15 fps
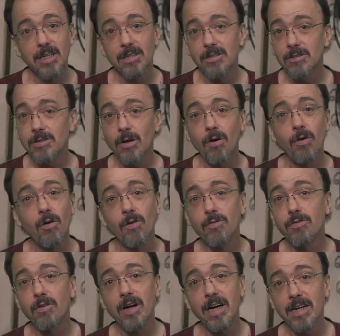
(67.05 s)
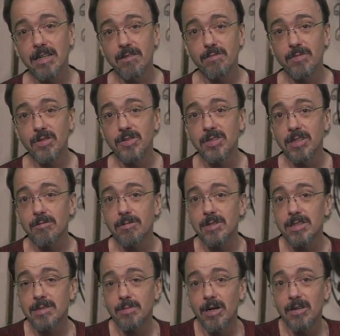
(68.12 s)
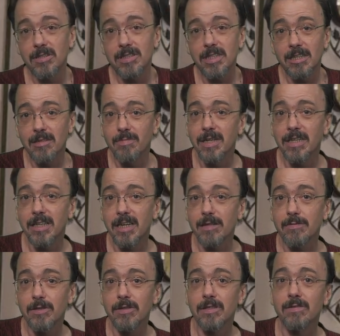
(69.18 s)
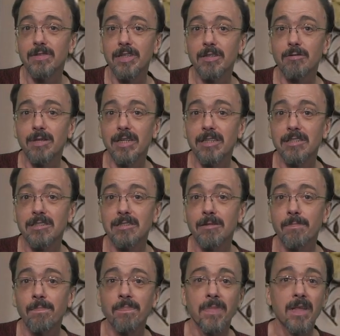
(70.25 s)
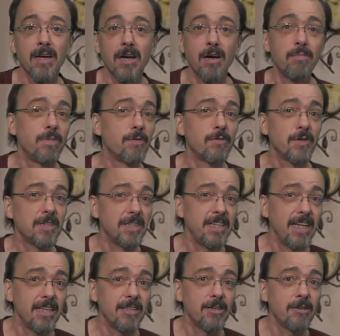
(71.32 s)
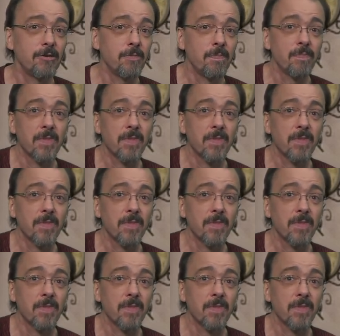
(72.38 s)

There's a whole variety of music with some artists that you might not have heard of otherwise. But for today, though,